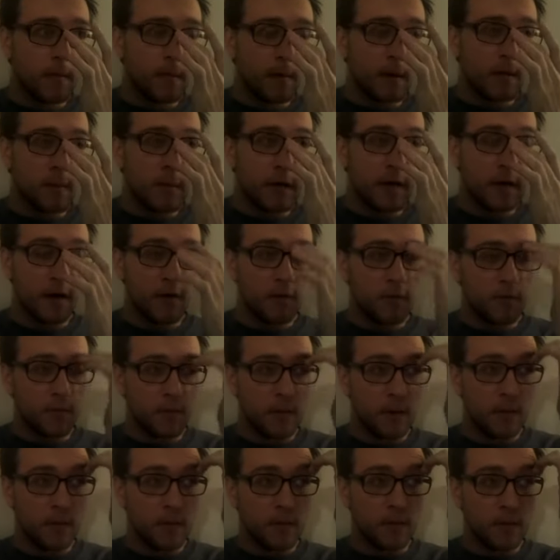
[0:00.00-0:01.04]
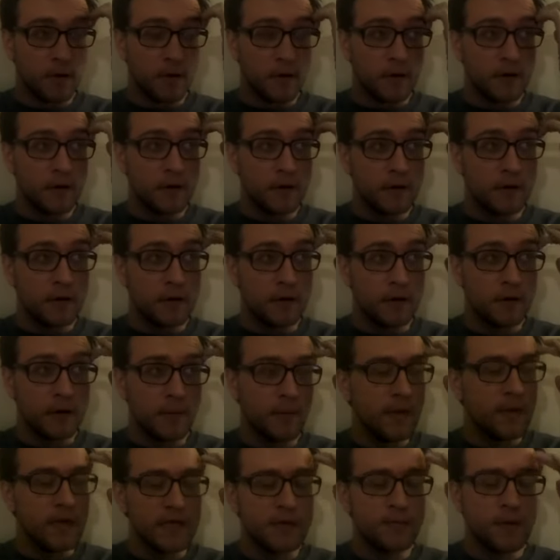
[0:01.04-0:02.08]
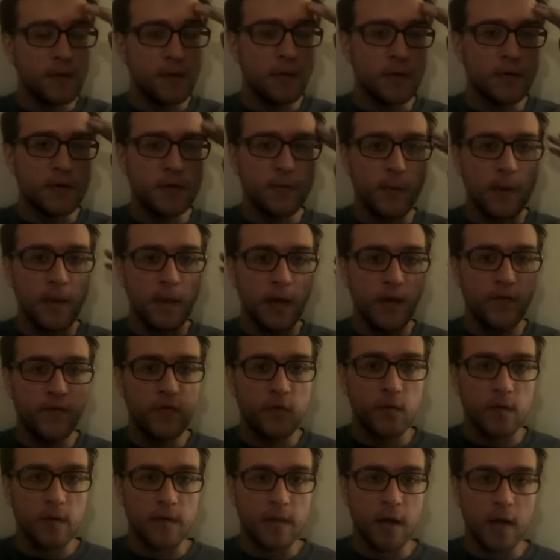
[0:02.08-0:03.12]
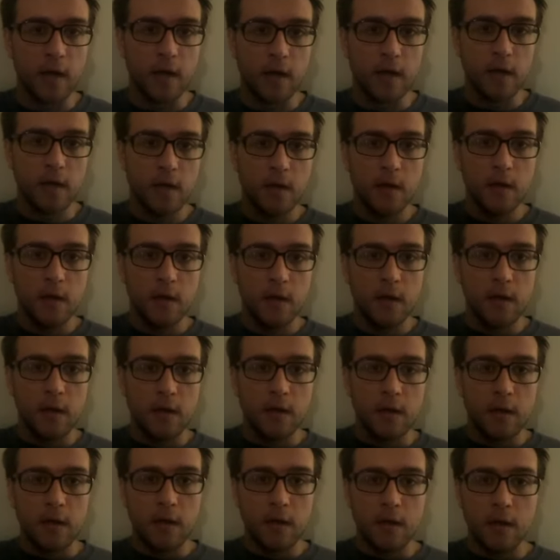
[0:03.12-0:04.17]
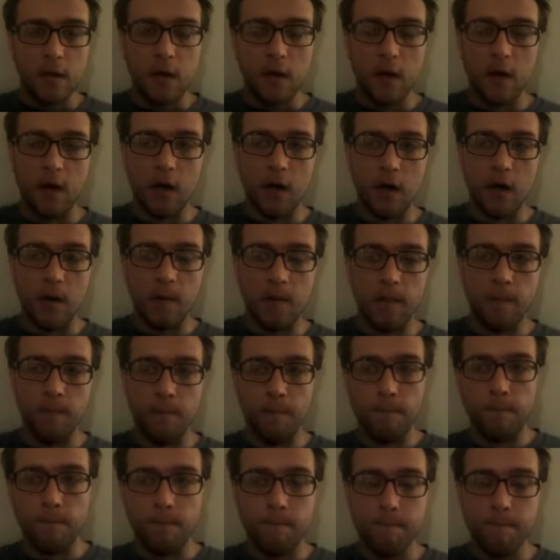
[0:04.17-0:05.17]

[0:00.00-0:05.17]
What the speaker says: I mean, I remember. I mean, I spent most of my life doing that. Um,